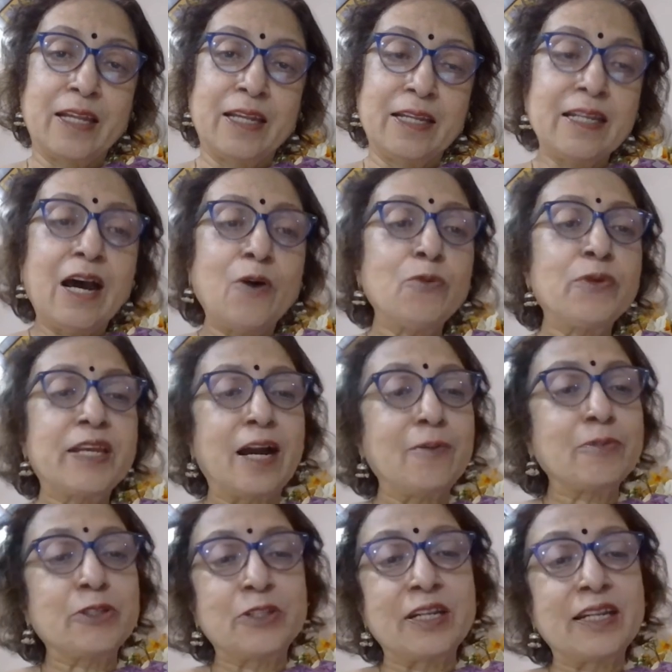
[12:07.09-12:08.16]
Now we
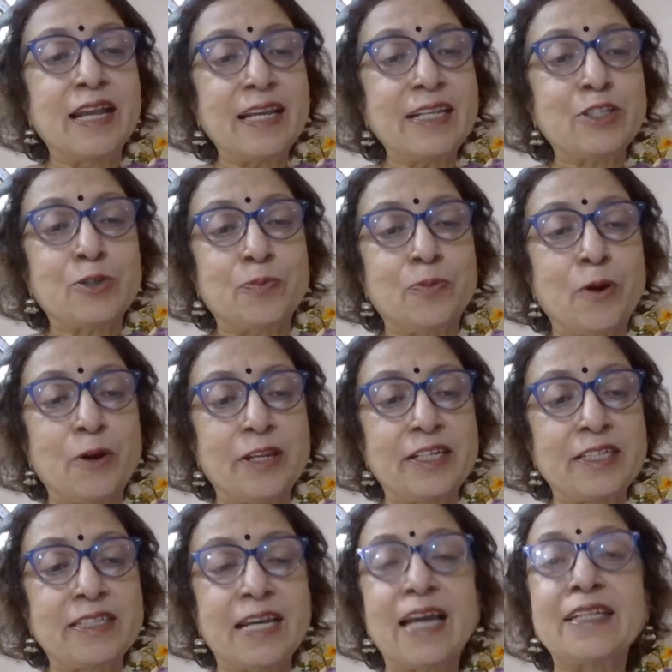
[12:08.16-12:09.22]
come to the next point,